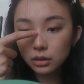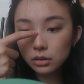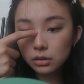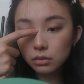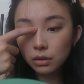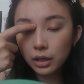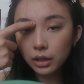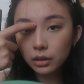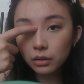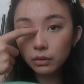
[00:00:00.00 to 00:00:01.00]
and this little
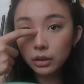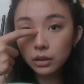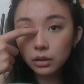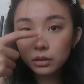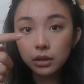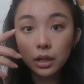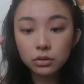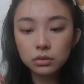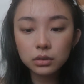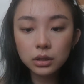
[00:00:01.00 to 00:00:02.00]
highlight right here
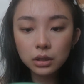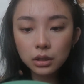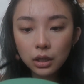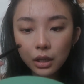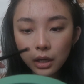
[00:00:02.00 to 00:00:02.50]
naturally.